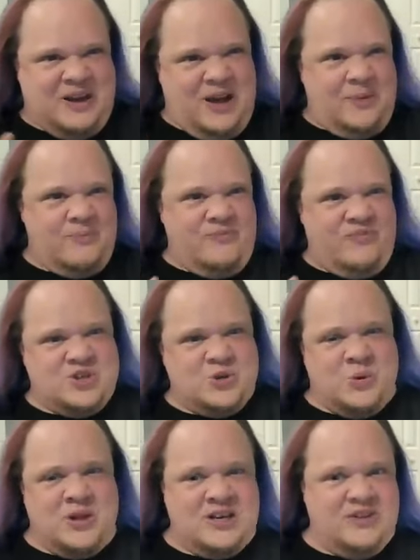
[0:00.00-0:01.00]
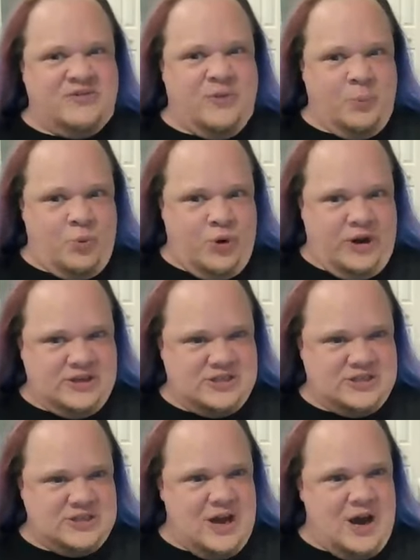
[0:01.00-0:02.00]
become visual at different
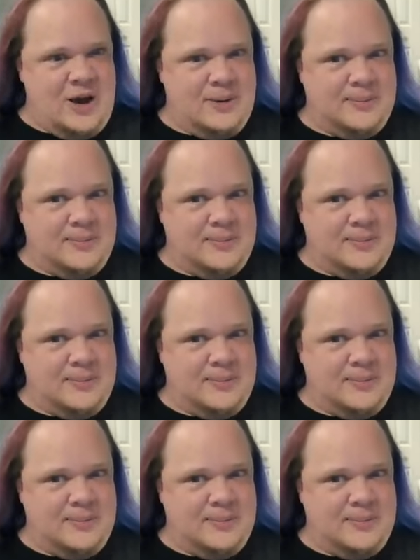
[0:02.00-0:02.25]
points.